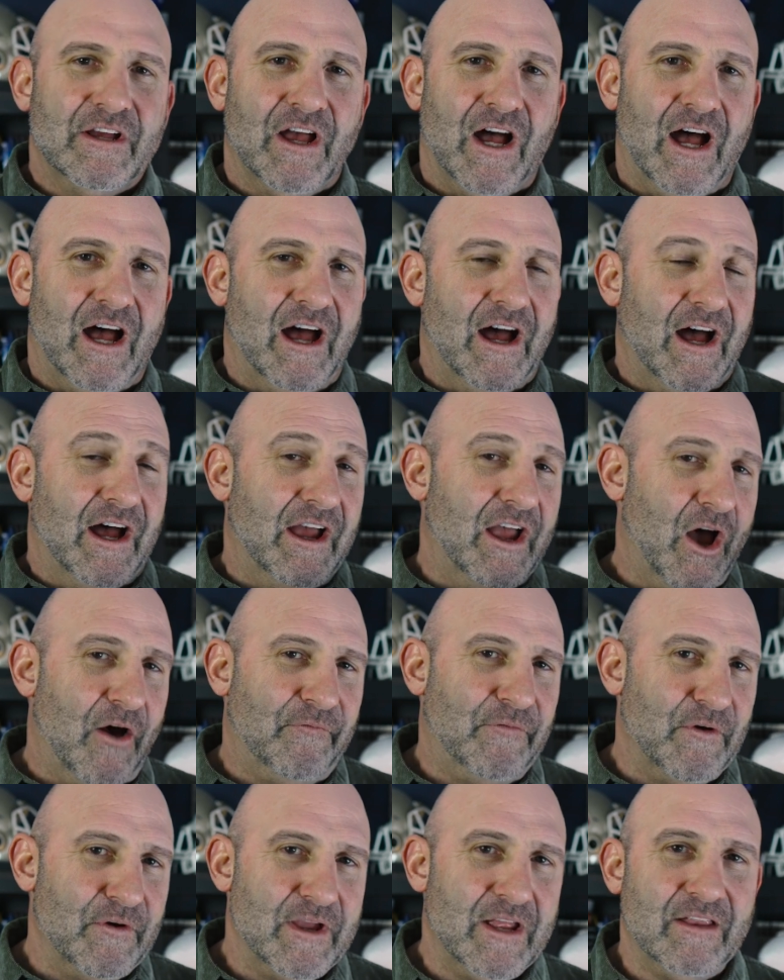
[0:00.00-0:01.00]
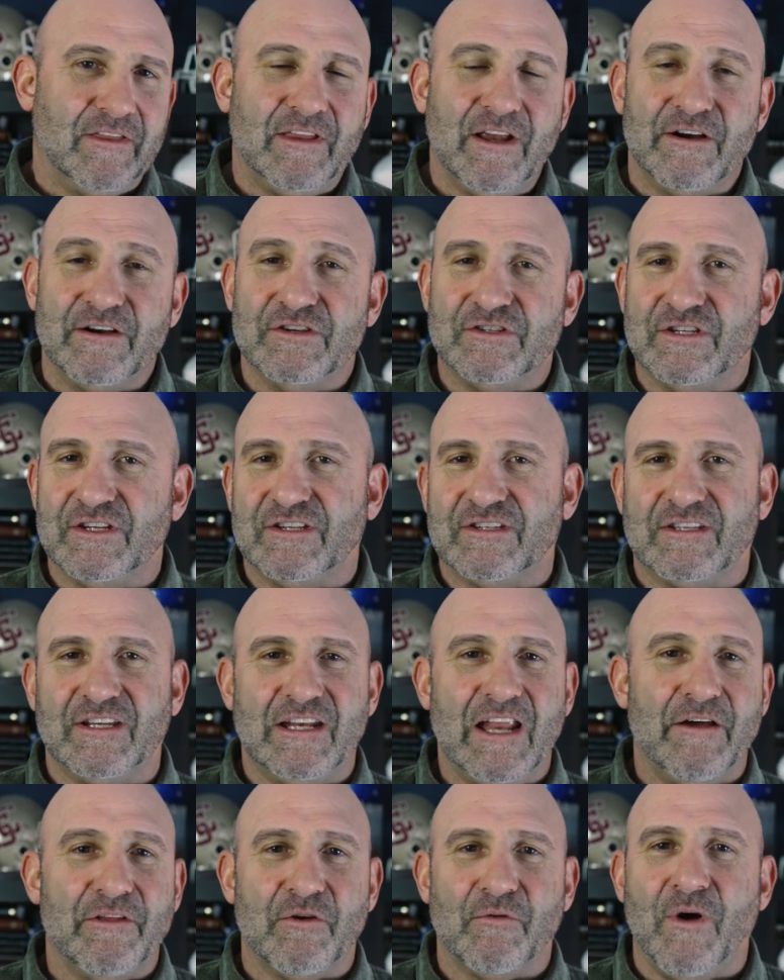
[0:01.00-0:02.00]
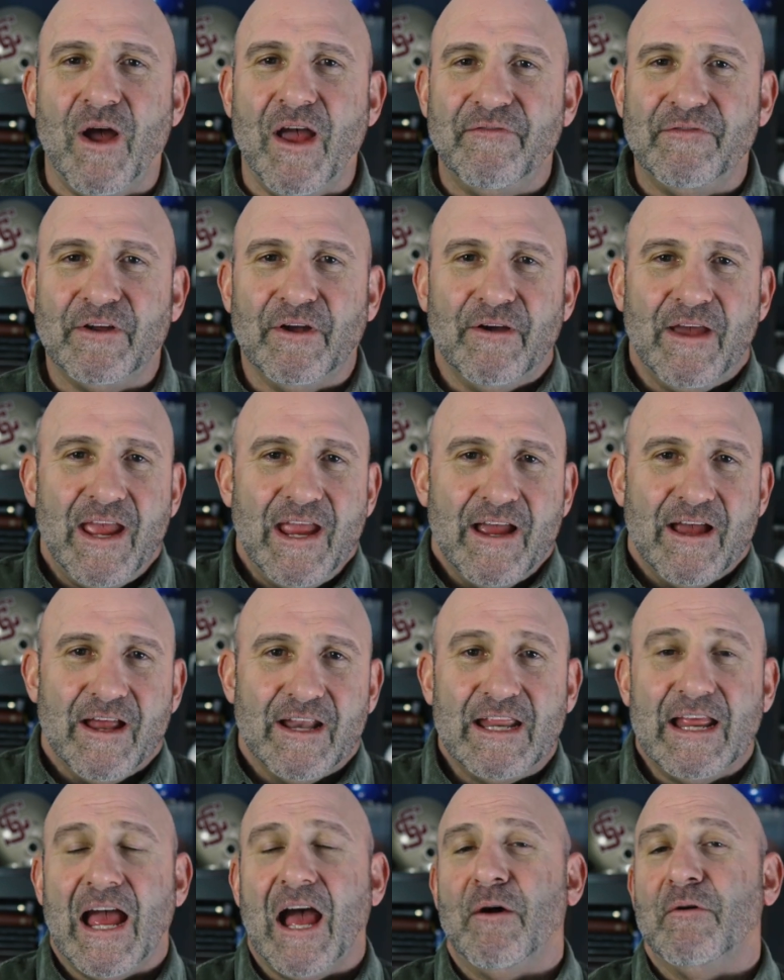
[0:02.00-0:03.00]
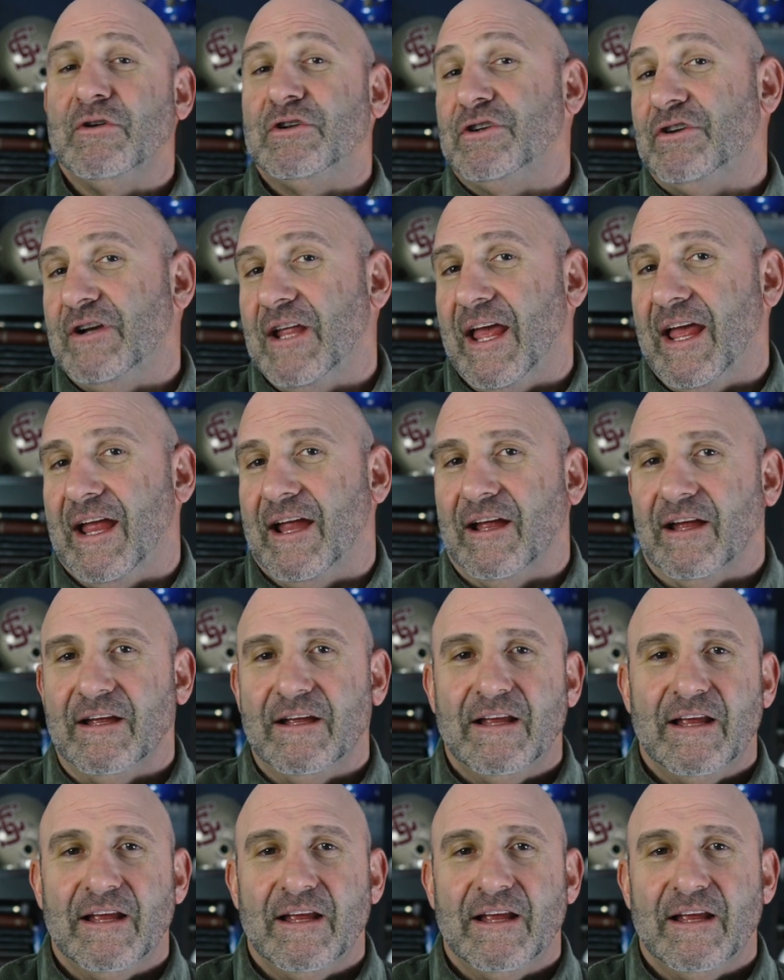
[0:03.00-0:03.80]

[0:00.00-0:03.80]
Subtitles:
A helpful hint there is just sit down with your wife and go, hey, honey, how was your day?